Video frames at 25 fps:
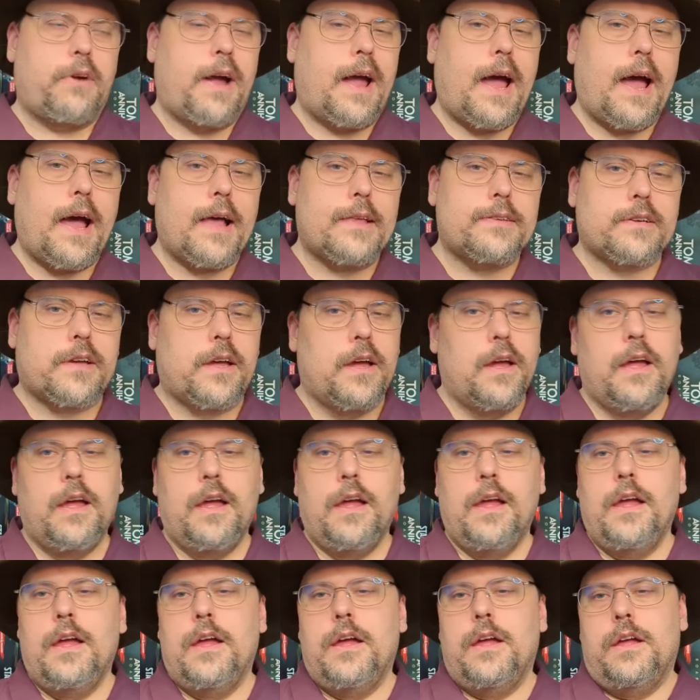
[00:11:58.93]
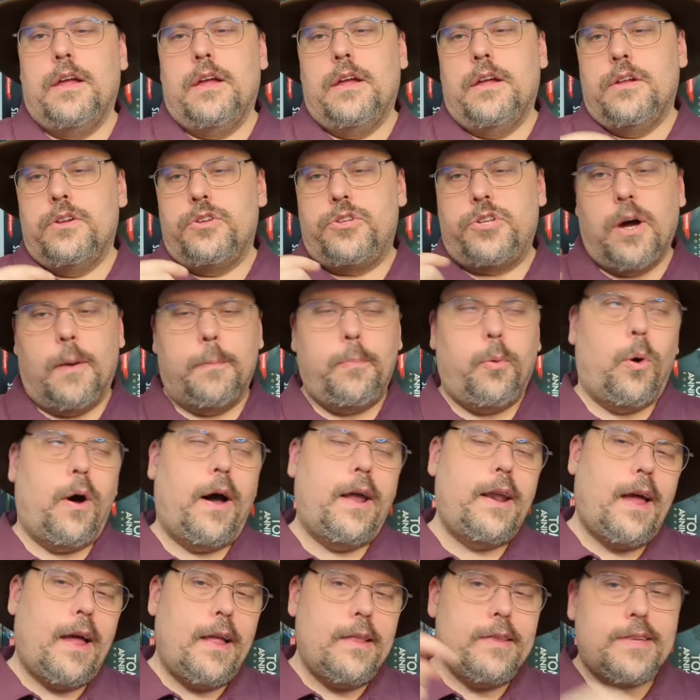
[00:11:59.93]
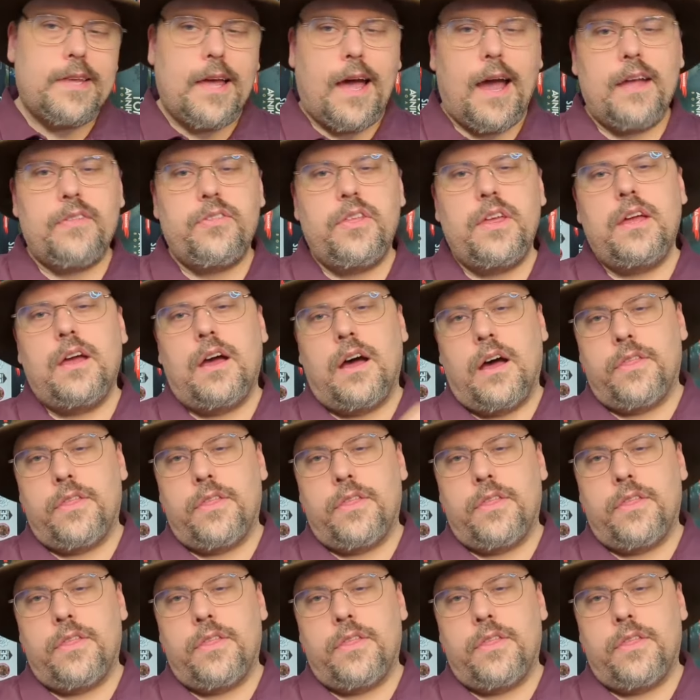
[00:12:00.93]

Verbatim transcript: a tarasque, dump one inside